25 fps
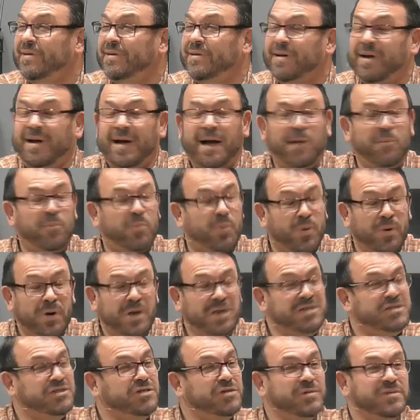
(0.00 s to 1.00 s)
I'll
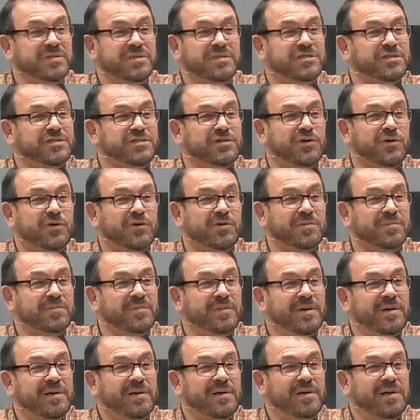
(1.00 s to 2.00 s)
praise you in the storm.
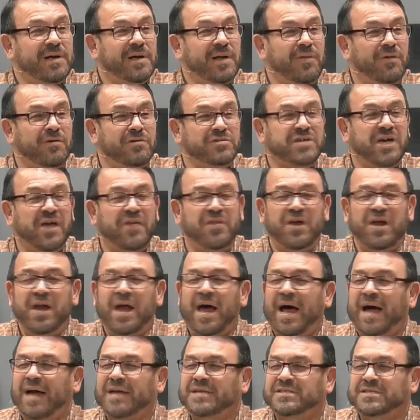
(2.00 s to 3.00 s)
And there's other
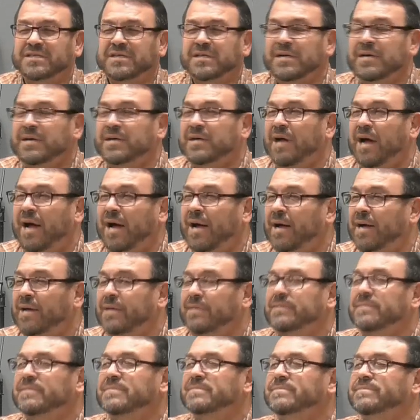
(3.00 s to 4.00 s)
nights. Uh,
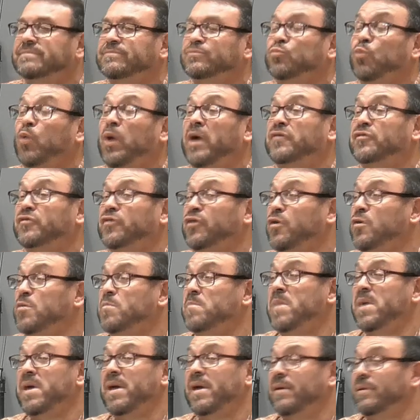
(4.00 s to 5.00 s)
Rescue
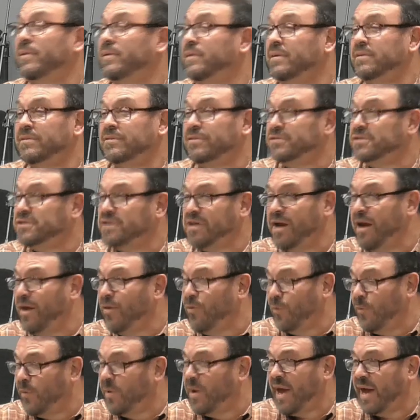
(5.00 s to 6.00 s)
Me was another
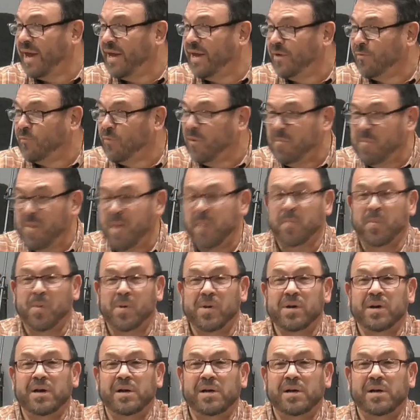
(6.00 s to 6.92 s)
one I can remember.